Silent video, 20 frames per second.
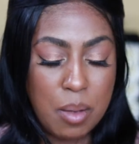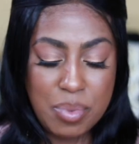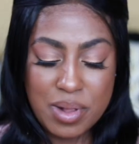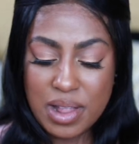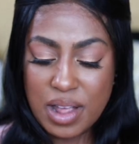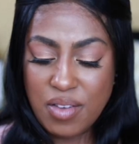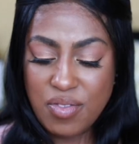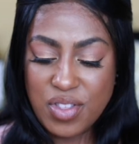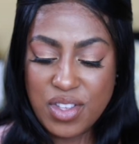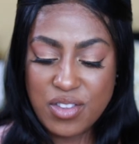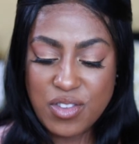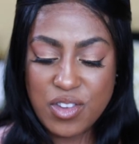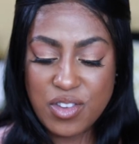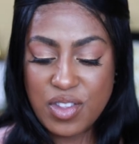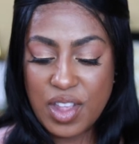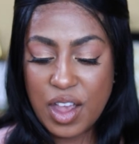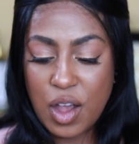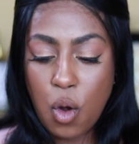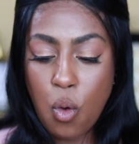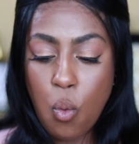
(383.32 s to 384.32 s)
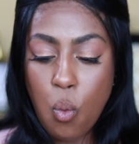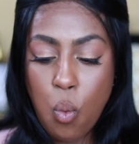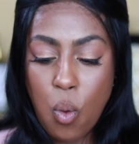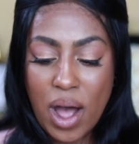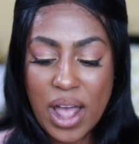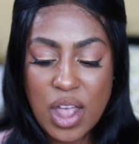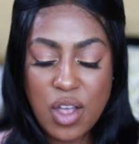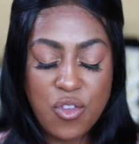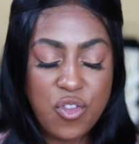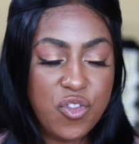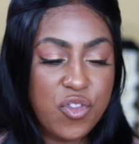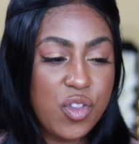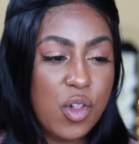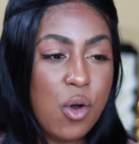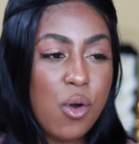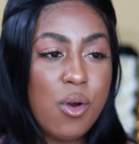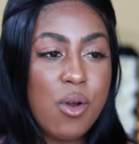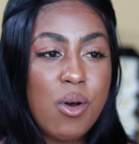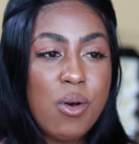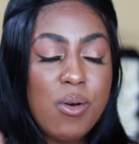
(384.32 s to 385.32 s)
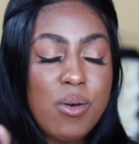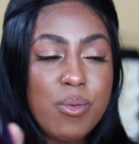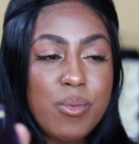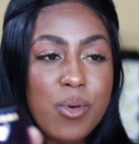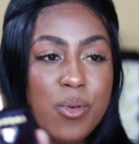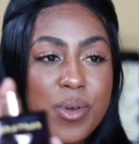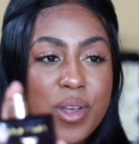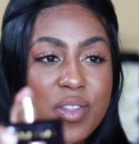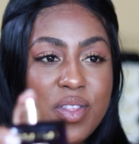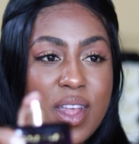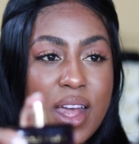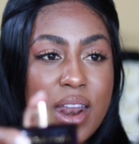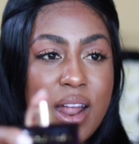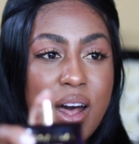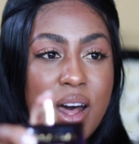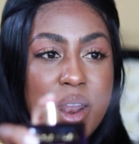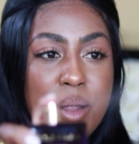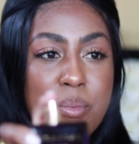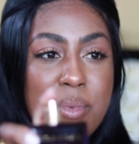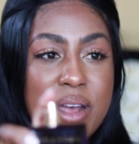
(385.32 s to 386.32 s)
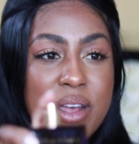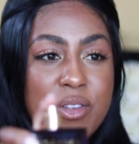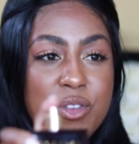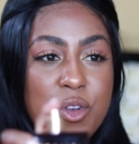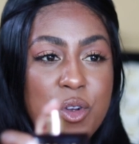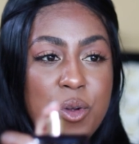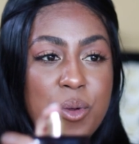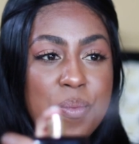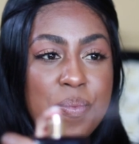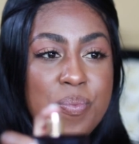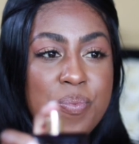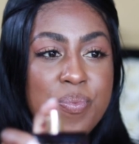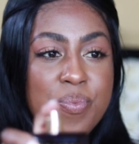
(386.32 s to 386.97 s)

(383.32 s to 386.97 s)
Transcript: I believe this is like a white floral. We'll get that atomizer.